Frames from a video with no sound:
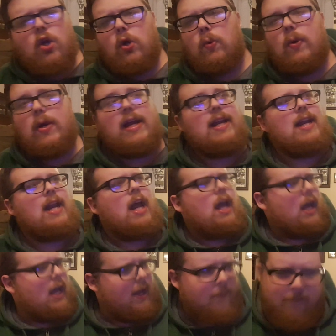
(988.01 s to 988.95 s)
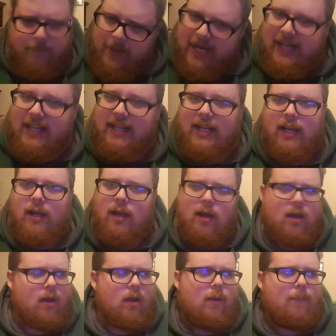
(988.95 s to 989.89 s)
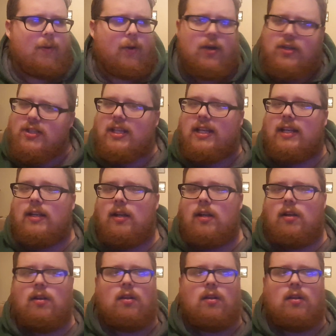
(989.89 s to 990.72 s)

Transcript: when a big person,